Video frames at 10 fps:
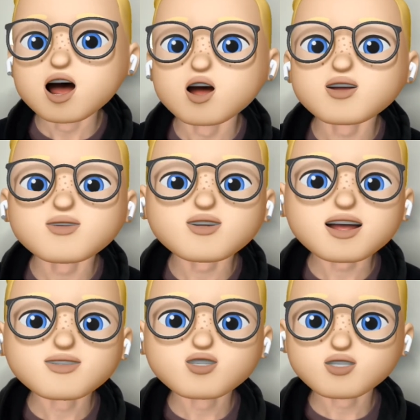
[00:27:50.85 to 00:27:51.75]

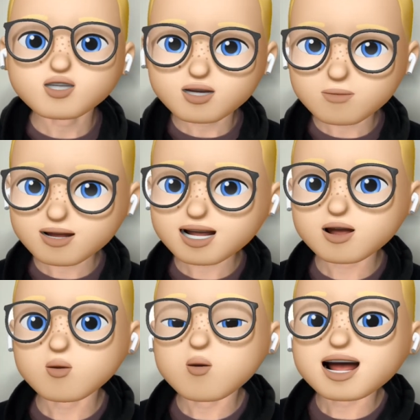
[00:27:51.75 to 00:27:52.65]
Hopefully you've took something
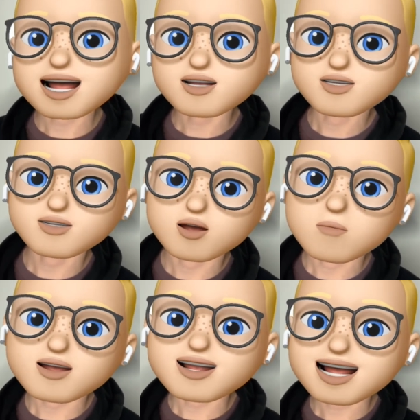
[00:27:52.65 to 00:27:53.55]
away
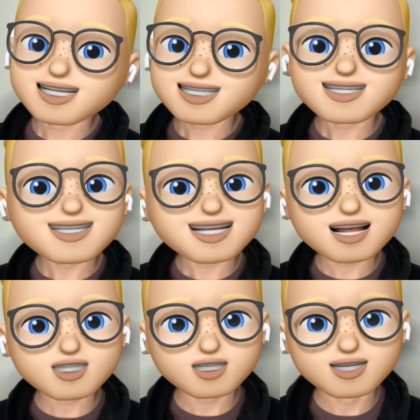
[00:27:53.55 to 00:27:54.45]
from this
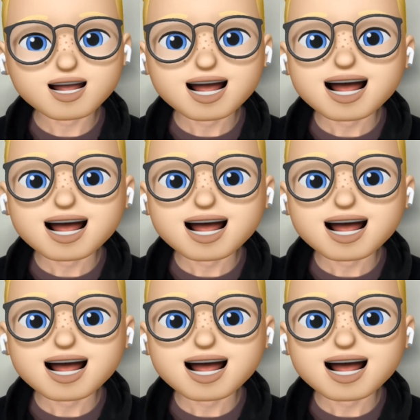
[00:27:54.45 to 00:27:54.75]
session.